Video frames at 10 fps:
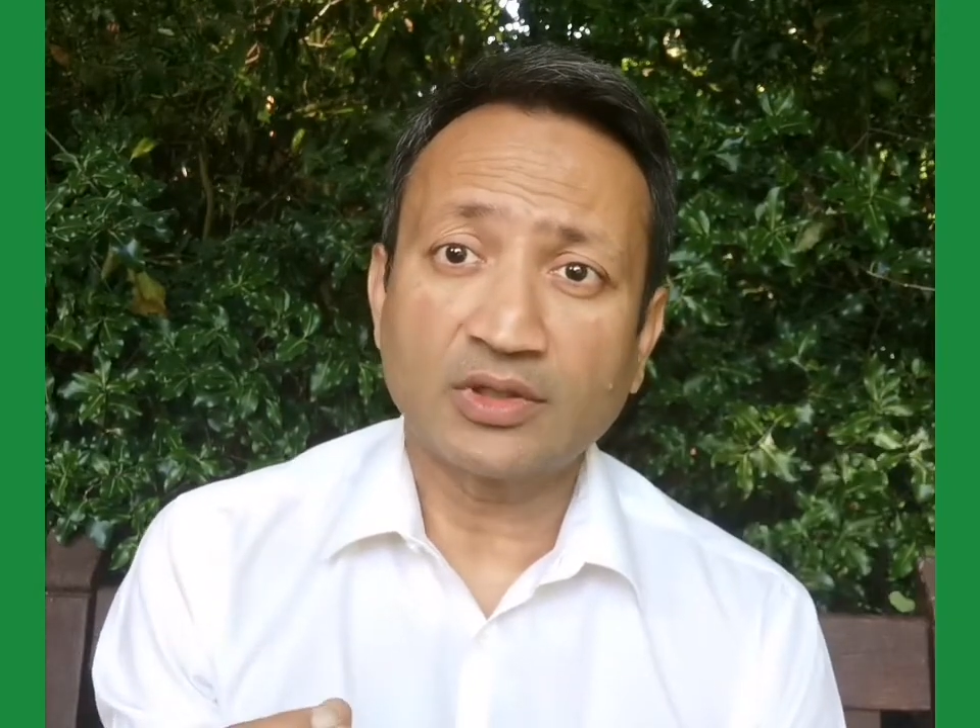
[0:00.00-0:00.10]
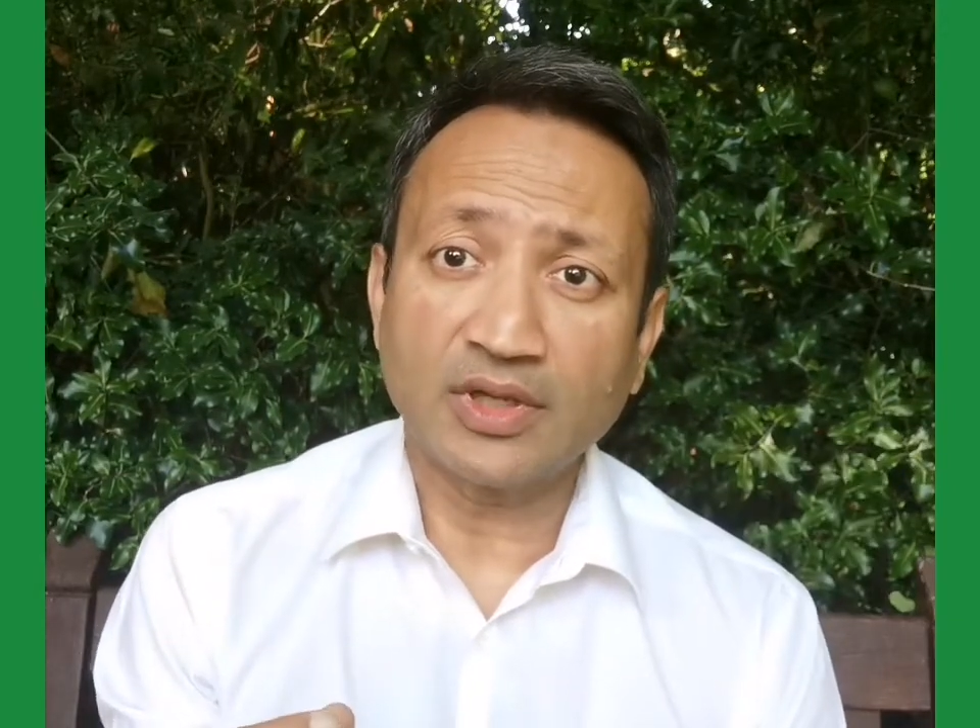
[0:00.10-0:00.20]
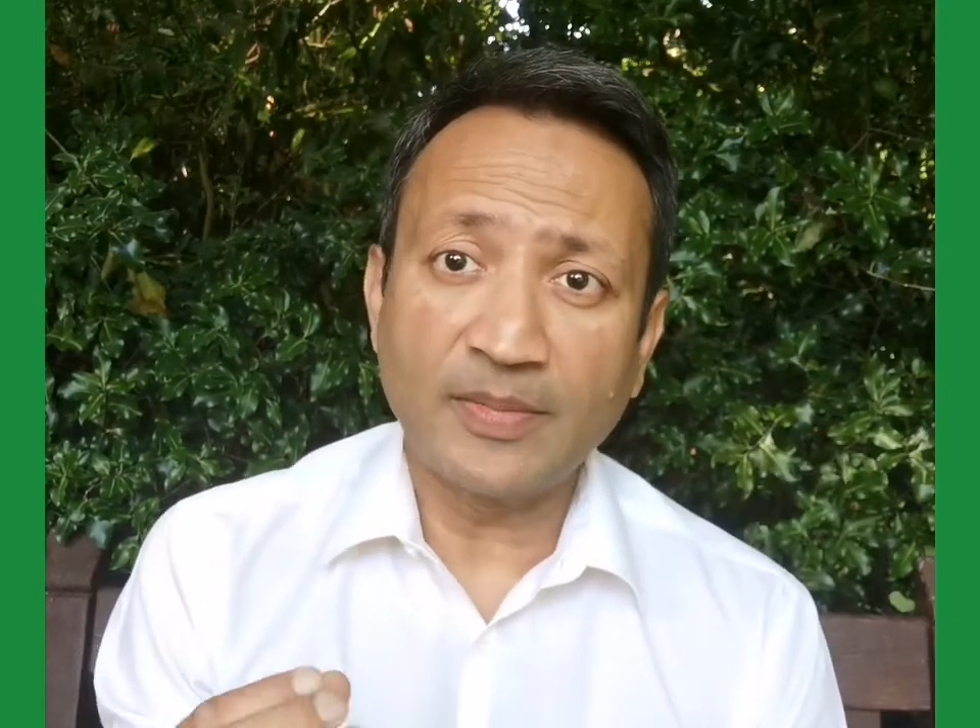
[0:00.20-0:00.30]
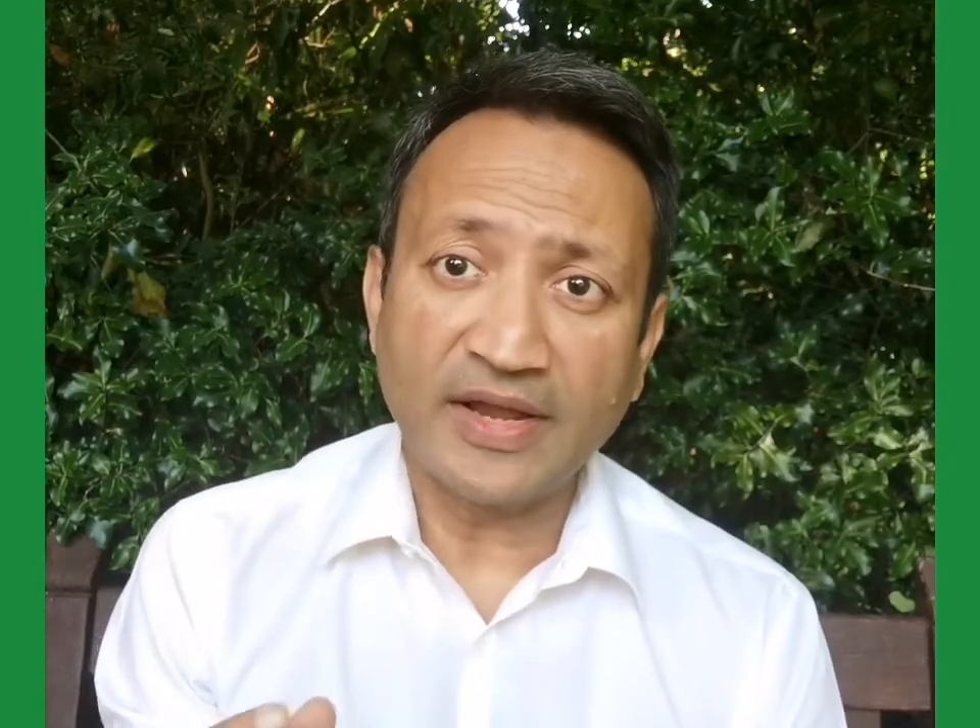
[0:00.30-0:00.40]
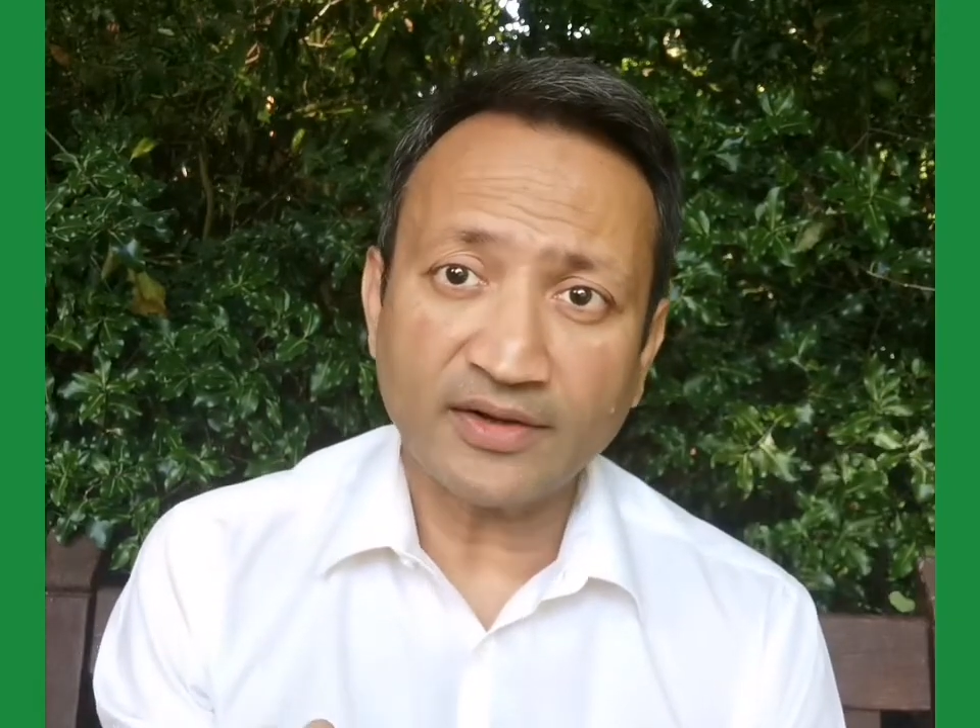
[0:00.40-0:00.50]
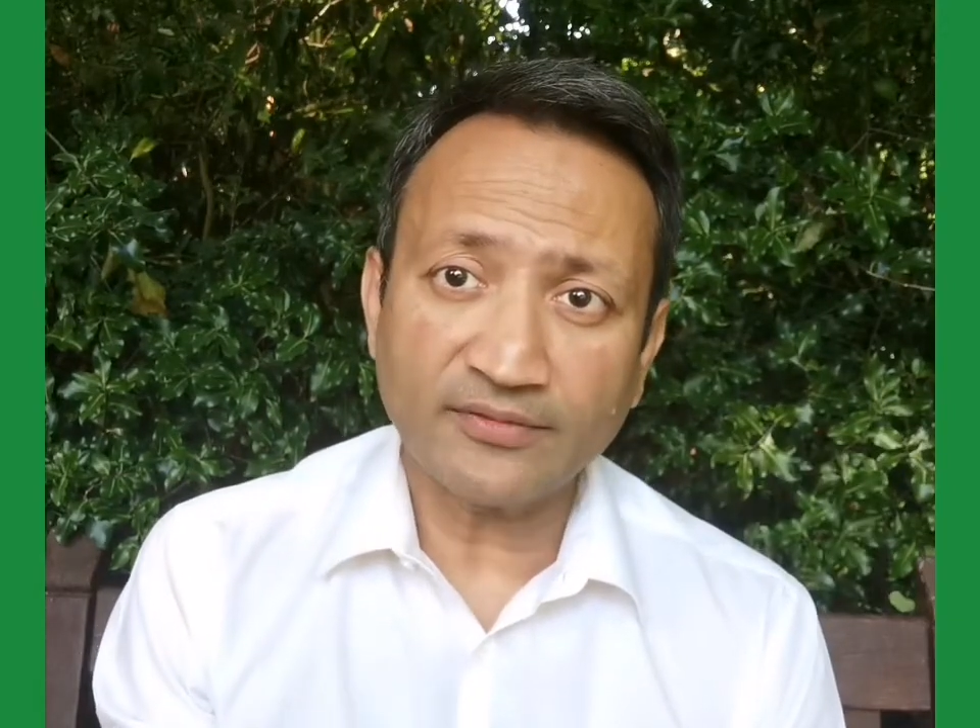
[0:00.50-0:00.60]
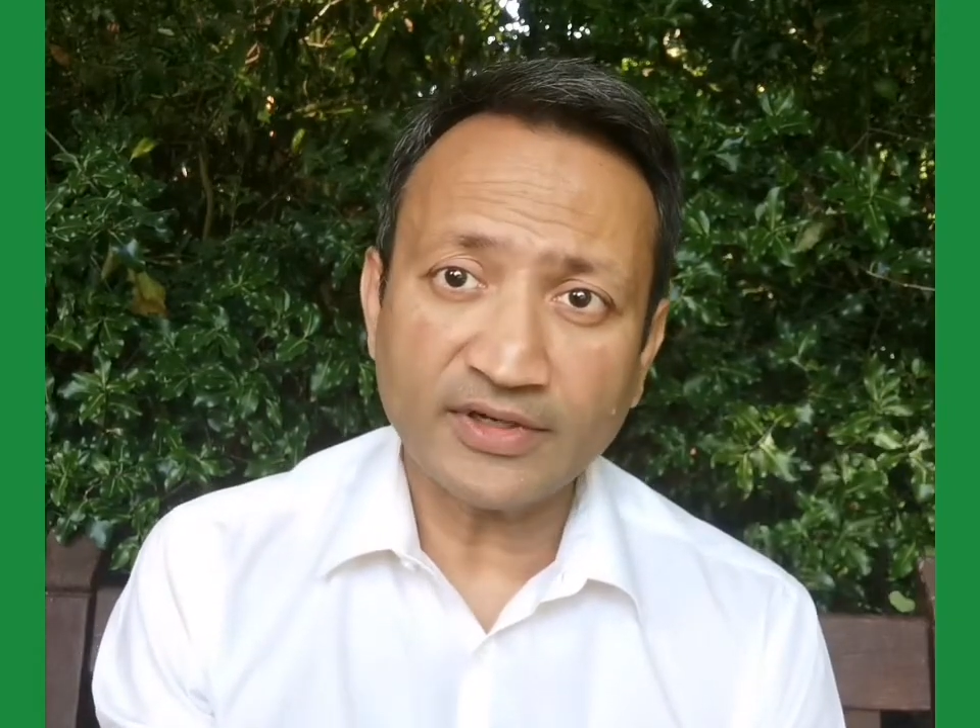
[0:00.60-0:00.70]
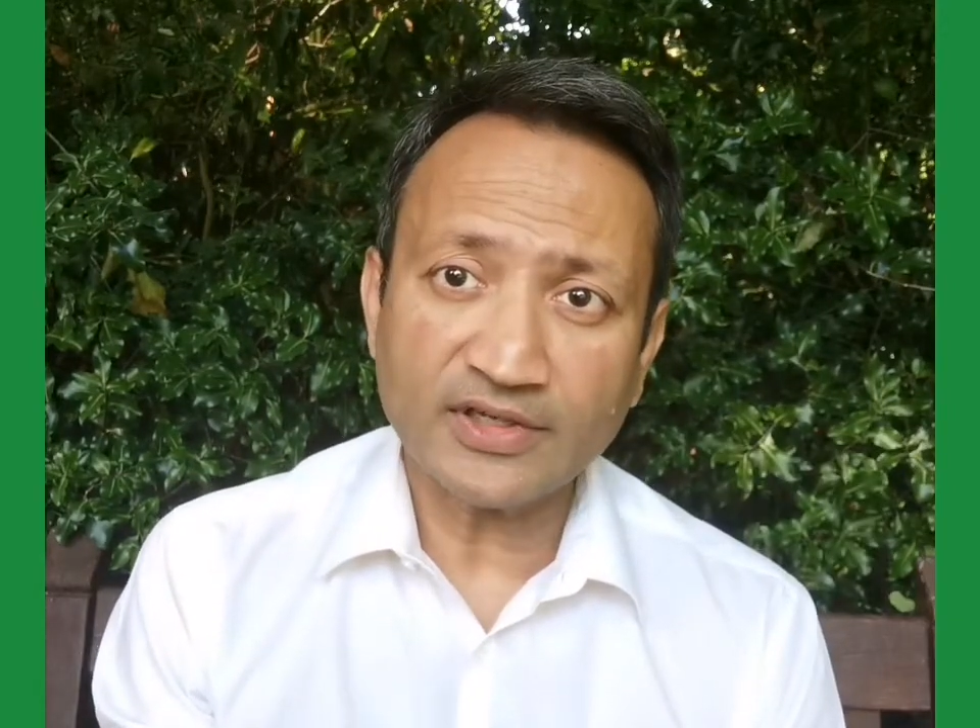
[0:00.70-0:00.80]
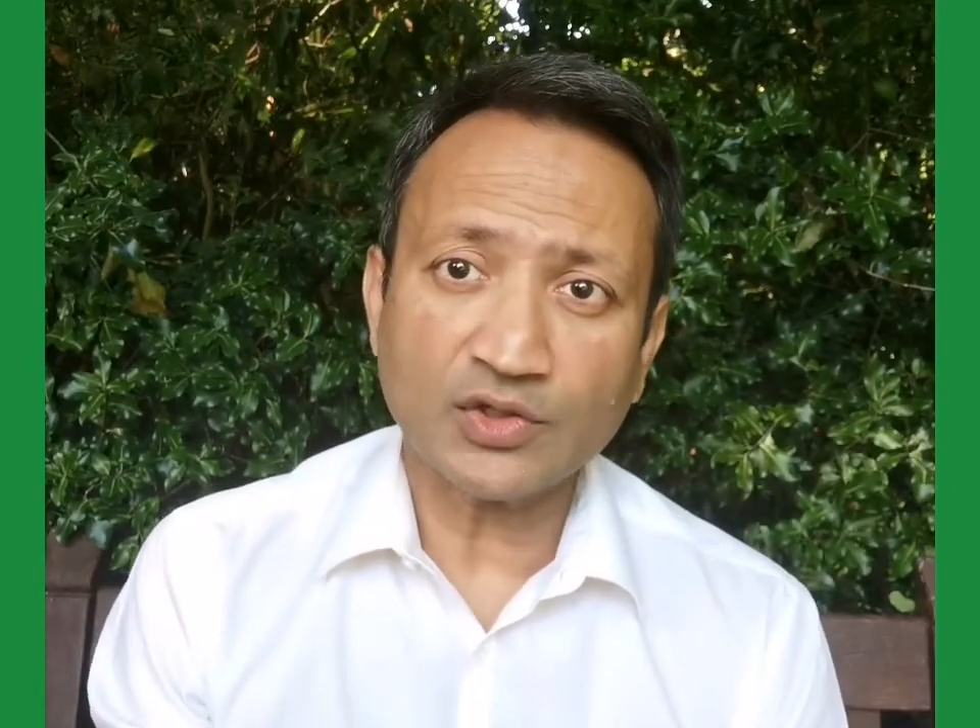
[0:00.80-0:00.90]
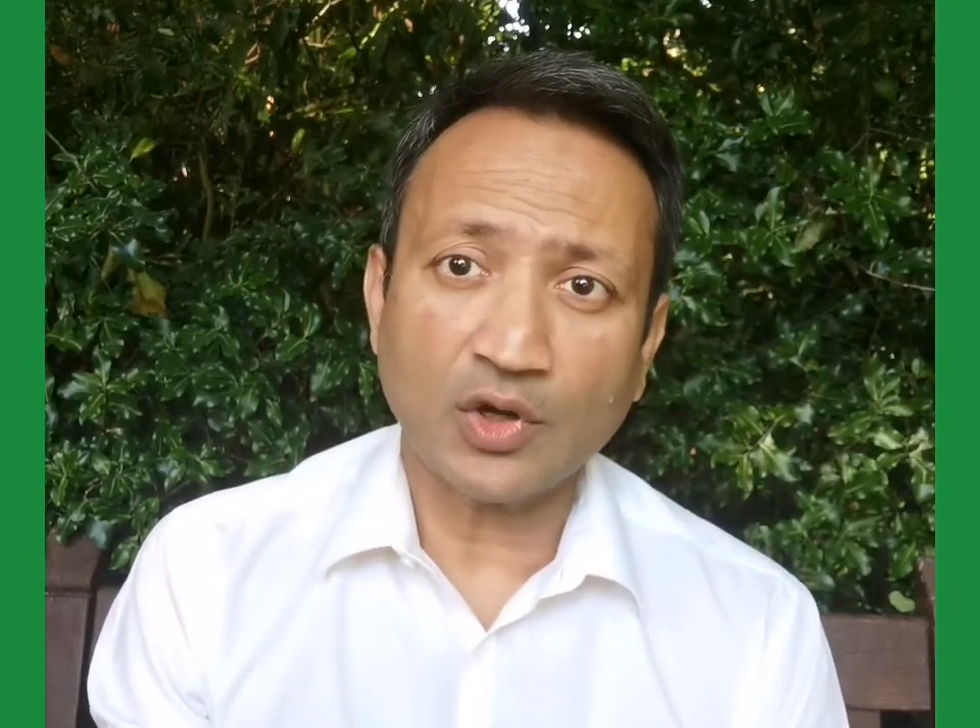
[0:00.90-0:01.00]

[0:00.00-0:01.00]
the benefits